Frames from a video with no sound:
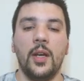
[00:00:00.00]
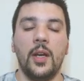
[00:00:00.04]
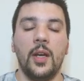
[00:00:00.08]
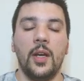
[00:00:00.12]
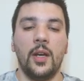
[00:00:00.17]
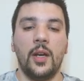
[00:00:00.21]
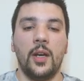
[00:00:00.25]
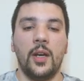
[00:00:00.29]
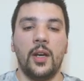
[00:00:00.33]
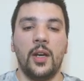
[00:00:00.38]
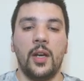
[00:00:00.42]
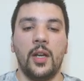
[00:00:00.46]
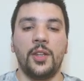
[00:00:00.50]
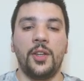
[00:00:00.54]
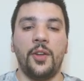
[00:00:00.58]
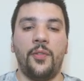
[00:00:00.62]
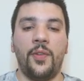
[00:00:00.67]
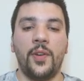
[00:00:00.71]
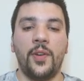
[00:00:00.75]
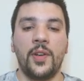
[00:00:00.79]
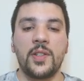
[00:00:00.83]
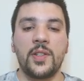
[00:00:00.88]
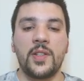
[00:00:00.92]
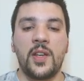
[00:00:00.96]
Uh, the
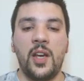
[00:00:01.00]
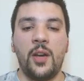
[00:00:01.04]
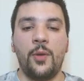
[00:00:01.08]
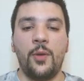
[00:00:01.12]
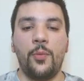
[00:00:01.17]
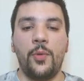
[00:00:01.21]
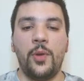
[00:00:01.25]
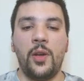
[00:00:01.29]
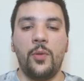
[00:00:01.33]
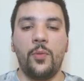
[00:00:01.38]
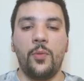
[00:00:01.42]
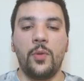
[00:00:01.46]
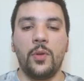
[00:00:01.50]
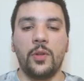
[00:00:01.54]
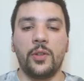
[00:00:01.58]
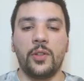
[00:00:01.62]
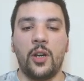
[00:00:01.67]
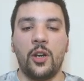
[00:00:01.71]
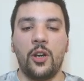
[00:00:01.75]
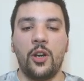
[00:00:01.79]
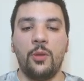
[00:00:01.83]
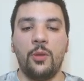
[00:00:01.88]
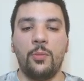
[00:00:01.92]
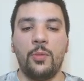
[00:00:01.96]
first game we will
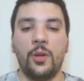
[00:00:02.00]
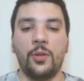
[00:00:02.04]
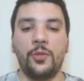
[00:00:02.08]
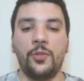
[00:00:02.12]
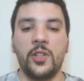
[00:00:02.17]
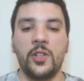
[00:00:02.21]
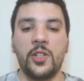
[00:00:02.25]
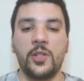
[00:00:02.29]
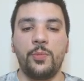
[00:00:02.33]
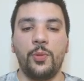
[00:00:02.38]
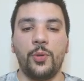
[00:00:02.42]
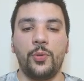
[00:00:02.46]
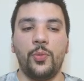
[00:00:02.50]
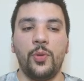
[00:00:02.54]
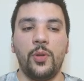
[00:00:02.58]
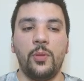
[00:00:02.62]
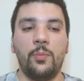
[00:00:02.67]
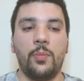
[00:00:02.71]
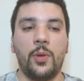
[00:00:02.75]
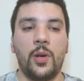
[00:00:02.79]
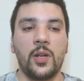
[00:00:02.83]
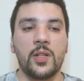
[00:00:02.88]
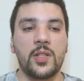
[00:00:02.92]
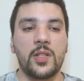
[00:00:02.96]
talk about is between
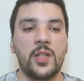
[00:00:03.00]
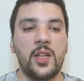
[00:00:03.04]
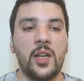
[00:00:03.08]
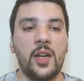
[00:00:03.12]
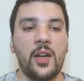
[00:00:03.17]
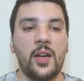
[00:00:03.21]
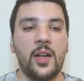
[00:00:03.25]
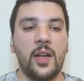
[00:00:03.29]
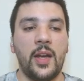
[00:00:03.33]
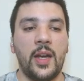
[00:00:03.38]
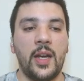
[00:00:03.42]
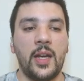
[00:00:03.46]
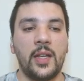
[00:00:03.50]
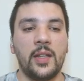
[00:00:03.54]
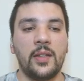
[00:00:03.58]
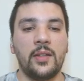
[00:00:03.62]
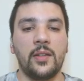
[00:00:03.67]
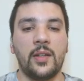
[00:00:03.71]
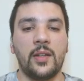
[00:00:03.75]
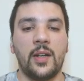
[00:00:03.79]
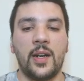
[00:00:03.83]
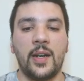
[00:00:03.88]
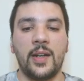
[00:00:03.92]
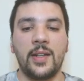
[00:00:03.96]
Bosnia
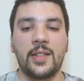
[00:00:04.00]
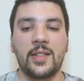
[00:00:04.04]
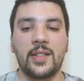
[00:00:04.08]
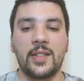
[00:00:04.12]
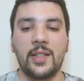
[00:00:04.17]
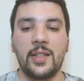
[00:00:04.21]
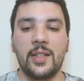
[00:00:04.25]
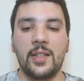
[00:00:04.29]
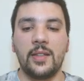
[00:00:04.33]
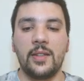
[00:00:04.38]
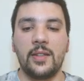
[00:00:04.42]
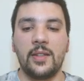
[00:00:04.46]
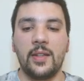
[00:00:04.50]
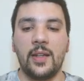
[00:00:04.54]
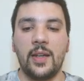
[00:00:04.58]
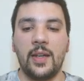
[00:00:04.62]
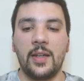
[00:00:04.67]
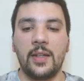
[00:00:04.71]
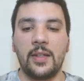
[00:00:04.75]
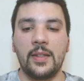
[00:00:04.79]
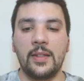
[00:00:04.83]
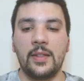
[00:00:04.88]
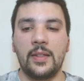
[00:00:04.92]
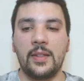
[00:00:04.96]
and Iceland.
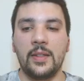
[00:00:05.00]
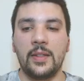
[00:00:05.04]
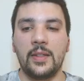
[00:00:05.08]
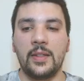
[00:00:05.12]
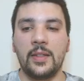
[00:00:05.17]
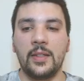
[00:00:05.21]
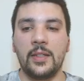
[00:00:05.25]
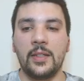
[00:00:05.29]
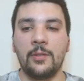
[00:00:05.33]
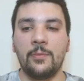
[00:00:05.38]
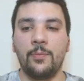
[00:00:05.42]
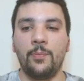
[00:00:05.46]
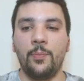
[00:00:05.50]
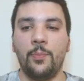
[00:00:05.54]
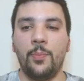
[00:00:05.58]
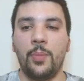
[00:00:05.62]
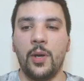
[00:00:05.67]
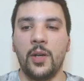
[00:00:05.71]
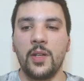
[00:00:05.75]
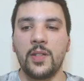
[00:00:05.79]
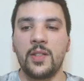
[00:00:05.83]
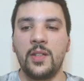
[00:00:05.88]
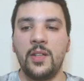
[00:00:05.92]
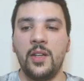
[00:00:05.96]
And uh,
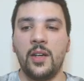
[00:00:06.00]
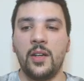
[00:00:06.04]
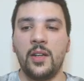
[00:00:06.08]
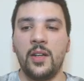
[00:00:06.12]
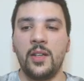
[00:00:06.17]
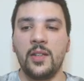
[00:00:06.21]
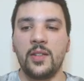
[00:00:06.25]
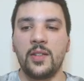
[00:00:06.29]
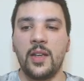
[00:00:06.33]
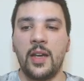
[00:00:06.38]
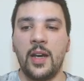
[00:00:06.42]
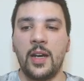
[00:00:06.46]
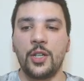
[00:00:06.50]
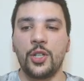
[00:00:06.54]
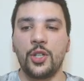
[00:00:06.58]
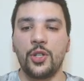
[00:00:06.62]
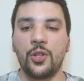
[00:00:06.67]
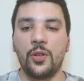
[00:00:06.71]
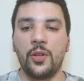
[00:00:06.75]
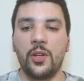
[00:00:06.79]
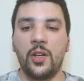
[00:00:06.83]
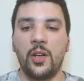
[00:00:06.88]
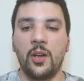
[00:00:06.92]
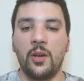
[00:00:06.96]
Bosnia is
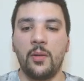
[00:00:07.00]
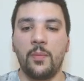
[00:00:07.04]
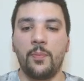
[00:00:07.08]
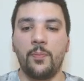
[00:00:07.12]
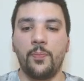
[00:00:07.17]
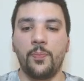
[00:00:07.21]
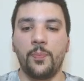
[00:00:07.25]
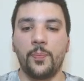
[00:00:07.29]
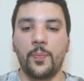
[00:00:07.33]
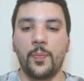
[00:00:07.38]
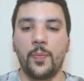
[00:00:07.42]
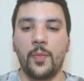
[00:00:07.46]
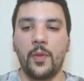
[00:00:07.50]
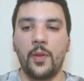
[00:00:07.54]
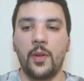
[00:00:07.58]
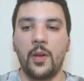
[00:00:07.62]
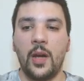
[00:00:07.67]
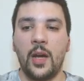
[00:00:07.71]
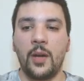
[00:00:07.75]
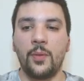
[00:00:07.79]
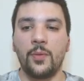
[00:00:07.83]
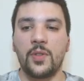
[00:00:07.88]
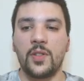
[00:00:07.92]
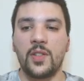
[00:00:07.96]
actually a
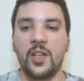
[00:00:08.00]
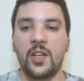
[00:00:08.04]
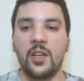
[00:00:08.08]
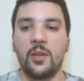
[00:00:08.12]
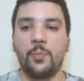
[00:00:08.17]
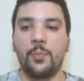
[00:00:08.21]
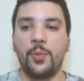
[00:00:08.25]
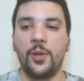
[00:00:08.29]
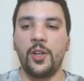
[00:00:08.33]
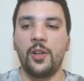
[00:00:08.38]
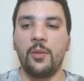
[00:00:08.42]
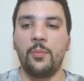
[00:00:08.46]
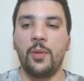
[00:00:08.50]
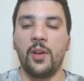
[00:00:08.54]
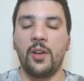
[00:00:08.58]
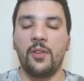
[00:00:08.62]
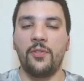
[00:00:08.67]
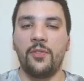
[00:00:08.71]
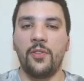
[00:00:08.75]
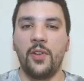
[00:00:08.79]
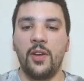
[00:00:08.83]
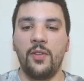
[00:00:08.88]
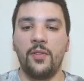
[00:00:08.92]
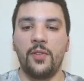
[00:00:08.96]
I would say a pretty big
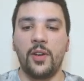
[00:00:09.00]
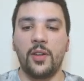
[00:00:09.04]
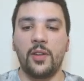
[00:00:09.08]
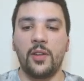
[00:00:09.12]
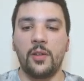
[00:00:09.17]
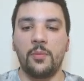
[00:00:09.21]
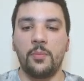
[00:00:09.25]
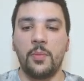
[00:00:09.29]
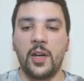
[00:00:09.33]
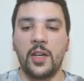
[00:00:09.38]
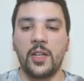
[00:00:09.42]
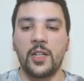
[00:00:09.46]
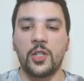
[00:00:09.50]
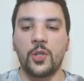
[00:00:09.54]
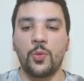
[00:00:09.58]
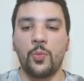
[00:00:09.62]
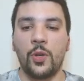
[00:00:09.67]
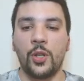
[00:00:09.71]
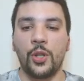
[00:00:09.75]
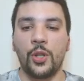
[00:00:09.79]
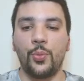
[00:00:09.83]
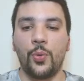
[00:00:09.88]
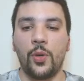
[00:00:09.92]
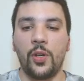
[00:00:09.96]
favorite at minus
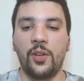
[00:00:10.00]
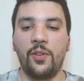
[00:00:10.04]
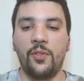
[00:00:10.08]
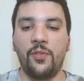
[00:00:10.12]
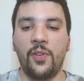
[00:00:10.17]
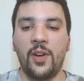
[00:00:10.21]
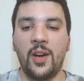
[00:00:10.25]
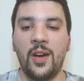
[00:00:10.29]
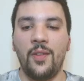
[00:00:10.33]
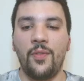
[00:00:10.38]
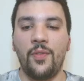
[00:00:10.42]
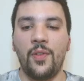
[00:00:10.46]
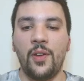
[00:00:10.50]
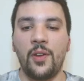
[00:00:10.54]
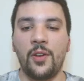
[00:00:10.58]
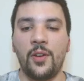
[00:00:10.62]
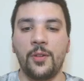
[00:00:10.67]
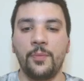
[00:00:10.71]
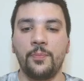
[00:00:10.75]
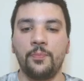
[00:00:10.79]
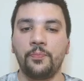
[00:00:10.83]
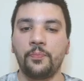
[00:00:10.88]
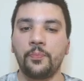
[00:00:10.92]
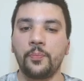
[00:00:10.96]
one twenty-five
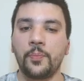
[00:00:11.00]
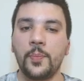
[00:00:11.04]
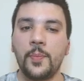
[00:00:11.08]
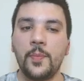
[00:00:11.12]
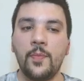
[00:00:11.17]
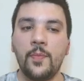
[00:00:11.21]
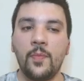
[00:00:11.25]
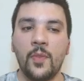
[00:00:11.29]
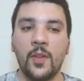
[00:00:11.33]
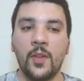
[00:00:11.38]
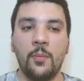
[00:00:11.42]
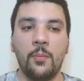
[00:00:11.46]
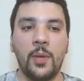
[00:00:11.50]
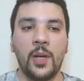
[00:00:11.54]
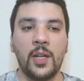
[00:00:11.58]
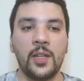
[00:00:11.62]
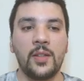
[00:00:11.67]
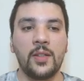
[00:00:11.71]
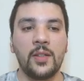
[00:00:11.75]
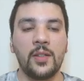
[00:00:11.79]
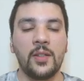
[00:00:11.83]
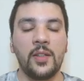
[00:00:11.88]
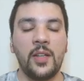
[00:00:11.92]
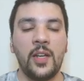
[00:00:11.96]
here,
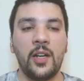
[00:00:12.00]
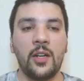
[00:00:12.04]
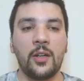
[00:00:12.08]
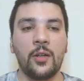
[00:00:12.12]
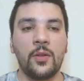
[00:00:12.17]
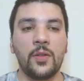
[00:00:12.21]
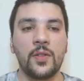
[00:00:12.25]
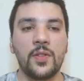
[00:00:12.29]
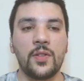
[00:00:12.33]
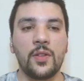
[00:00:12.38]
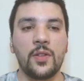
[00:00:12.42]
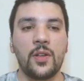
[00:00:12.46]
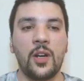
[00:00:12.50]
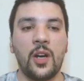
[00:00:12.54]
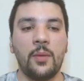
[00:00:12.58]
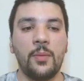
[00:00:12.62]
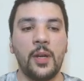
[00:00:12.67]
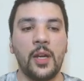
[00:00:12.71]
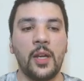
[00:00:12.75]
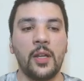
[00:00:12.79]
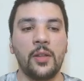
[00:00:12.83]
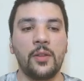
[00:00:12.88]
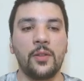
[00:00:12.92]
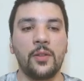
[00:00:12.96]
but uh, they are also
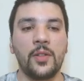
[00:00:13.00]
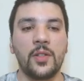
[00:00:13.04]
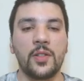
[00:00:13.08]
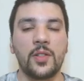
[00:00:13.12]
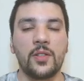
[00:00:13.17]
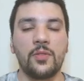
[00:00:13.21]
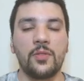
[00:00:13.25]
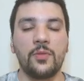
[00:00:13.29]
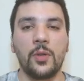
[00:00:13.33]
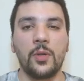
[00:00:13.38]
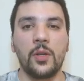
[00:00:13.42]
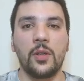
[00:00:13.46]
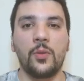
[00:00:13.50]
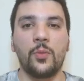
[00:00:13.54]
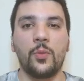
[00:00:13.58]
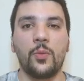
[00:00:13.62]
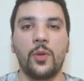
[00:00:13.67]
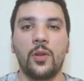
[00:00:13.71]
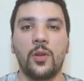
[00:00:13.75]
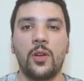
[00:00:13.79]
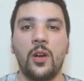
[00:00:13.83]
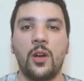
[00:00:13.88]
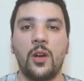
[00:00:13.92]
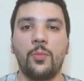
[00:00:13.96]
coming into this uh,
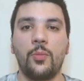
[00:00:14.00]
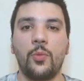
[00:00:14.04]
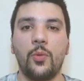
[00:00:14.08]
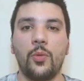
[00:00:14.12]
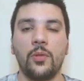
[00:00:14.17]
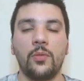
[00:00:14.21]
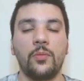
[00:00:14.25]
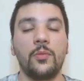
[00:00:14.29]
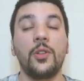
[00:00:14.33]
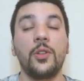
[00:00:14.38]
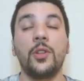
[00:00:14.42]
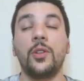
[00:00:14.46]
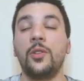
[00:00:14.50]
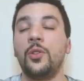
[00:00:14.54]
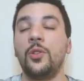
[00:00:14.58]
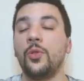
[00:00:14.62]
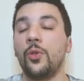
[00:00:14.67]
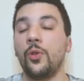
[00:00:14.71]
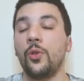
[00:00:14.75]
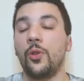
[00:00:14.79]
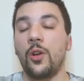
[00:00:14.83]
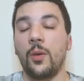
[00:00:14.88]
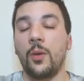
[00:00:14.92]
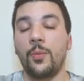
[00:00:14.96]
World Cup,
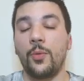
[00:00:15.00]
Euro Cup